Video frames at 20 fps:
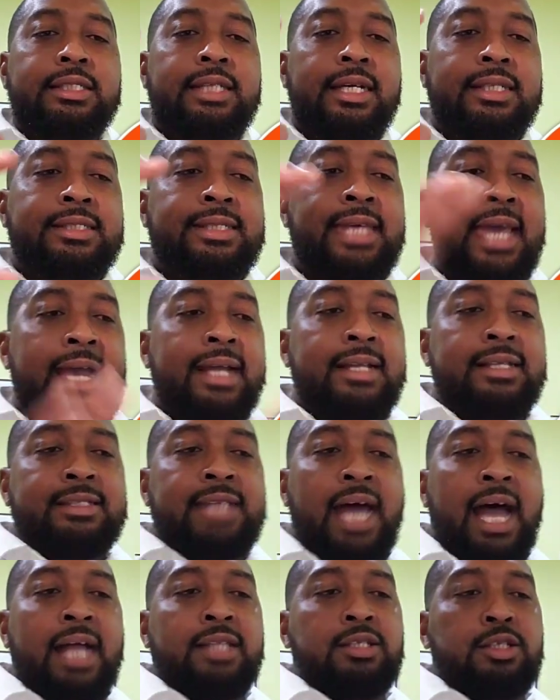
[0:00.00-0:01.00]
to
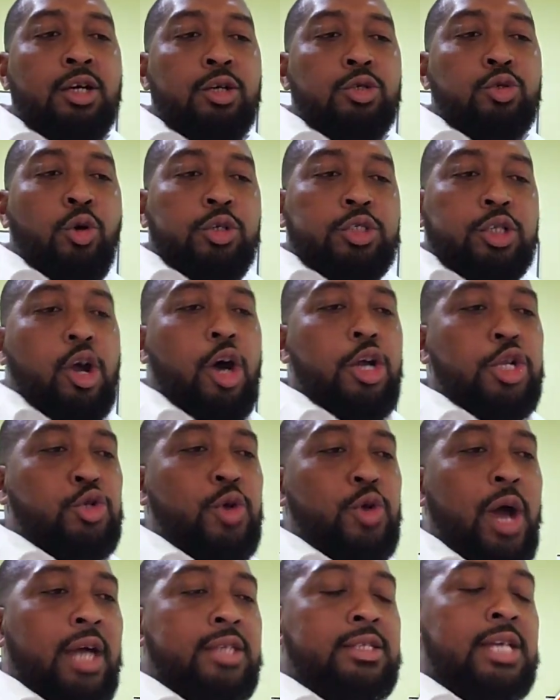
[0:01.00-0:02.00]
take those
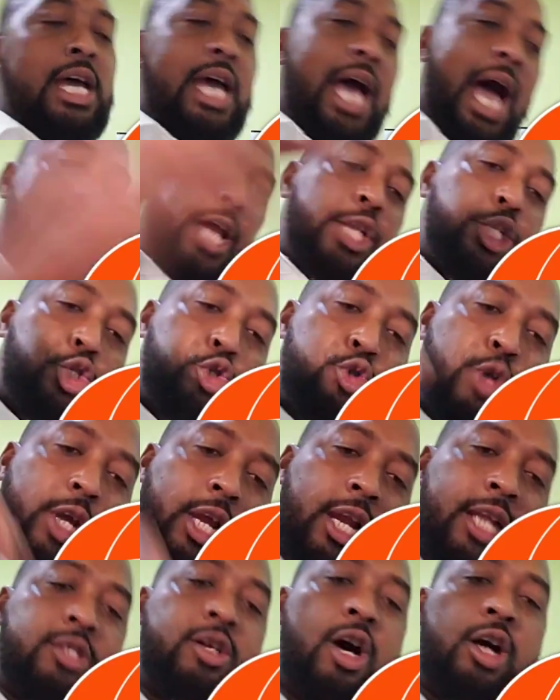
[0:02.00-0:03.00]
contracts and
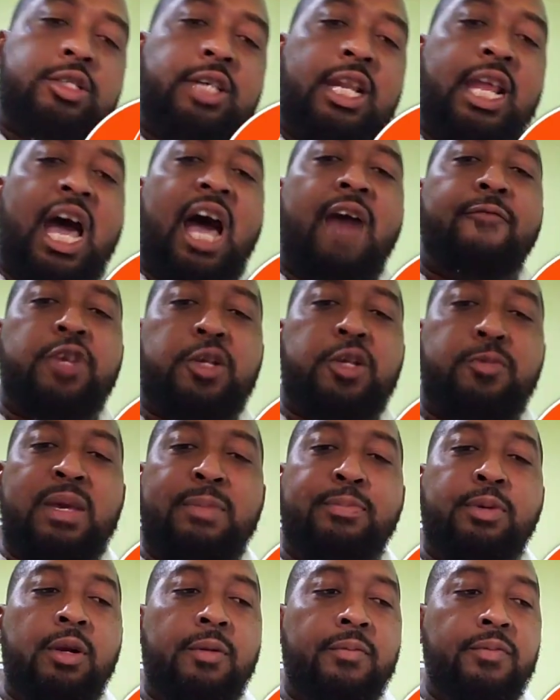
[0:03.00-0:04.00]
trickle it down to the average
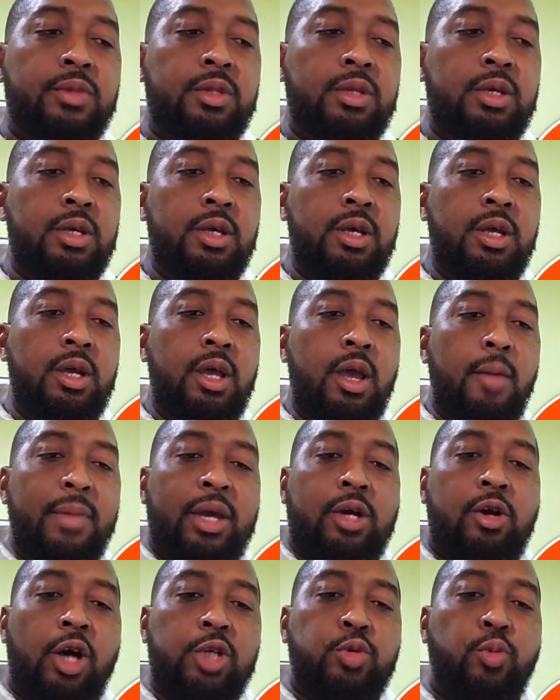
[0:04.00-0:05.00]
people.
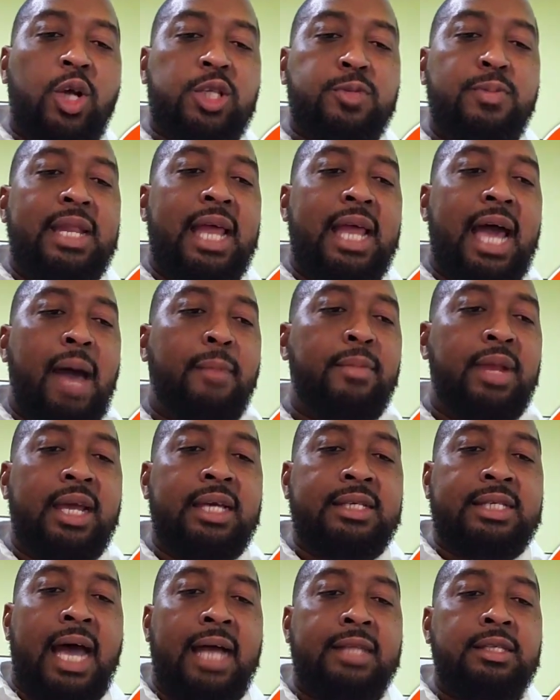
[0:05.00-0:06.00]
Because what's been
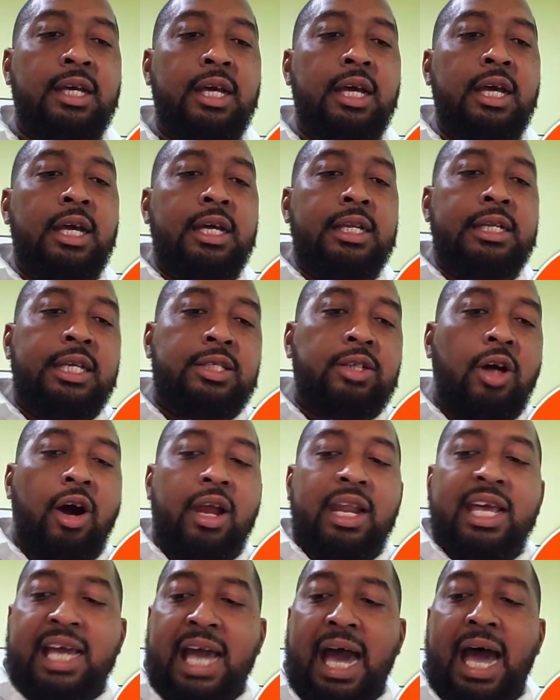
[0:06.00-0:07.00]
happening is that these
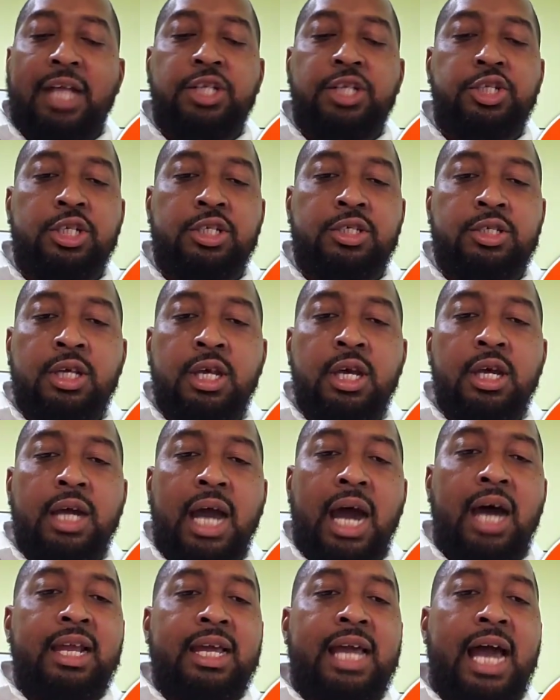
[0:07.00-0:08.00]
oligarchs
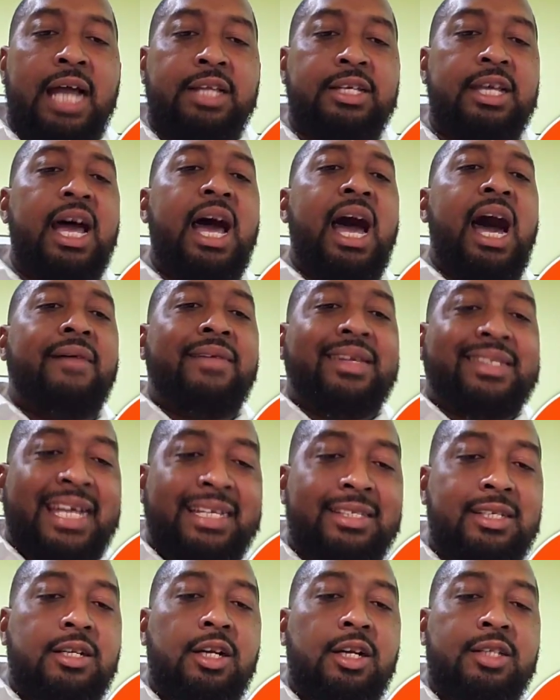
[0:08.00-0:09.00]
have the
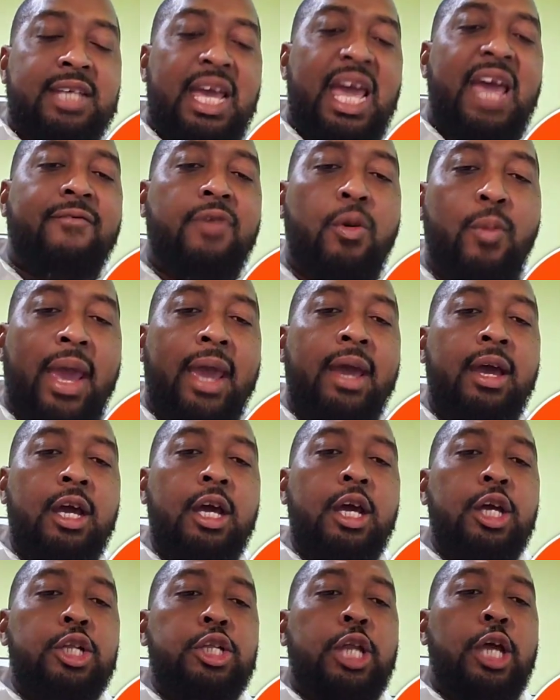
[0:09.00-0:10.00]
tentacles everywhere.
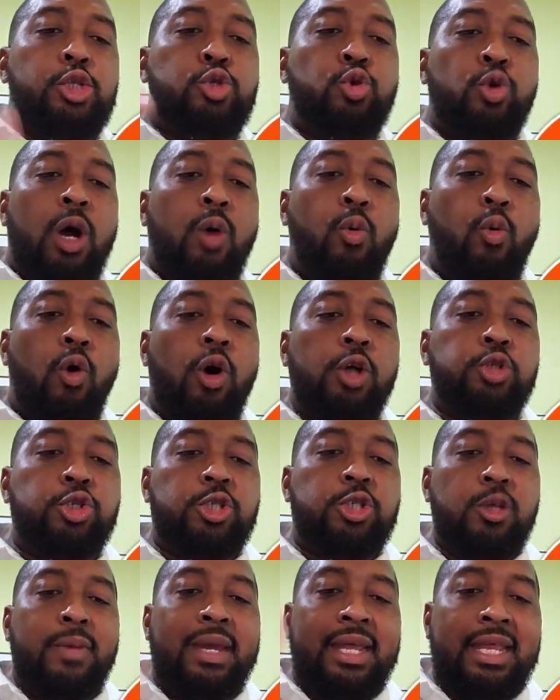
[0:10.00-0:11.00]
They do not want
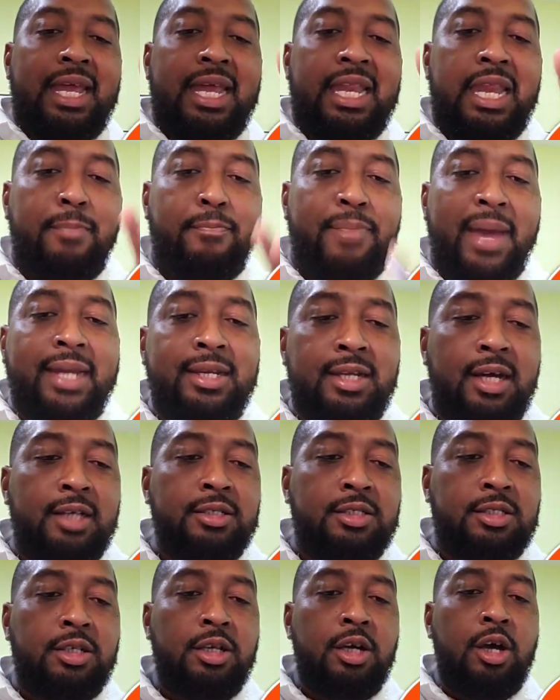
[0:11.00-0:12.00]
you to be
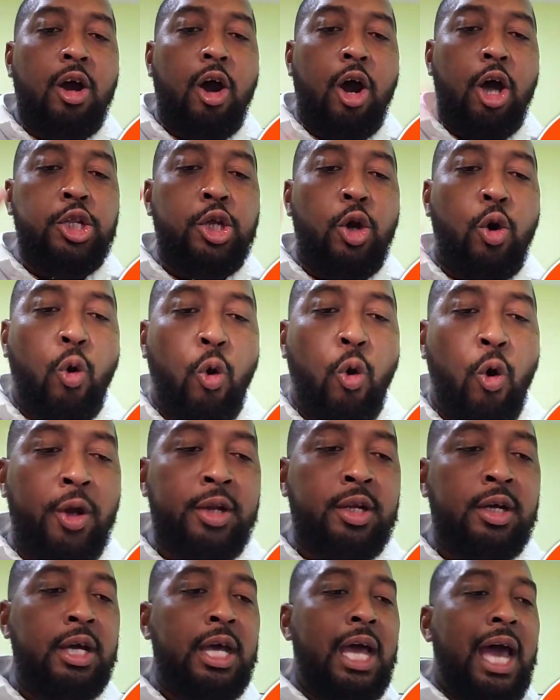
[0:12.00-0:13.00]
independent on your
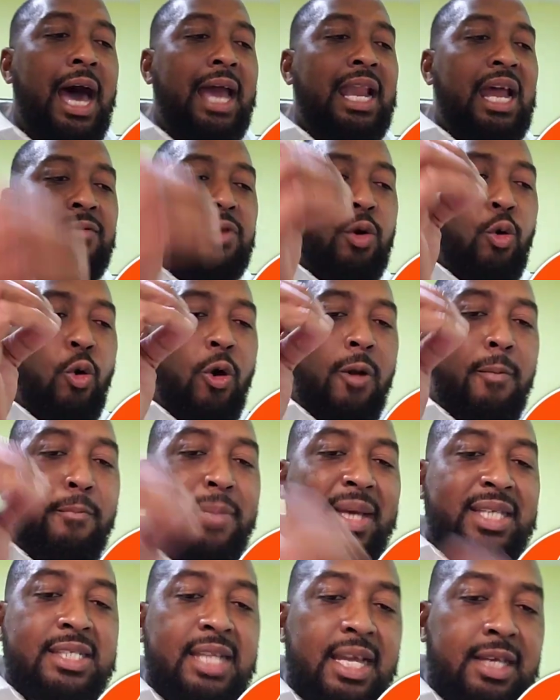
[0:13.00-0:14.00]
own and have your own
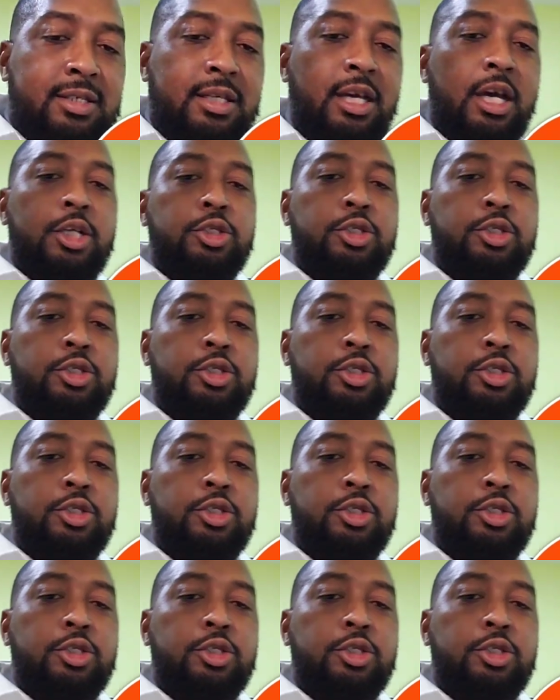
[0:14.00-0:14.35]
business.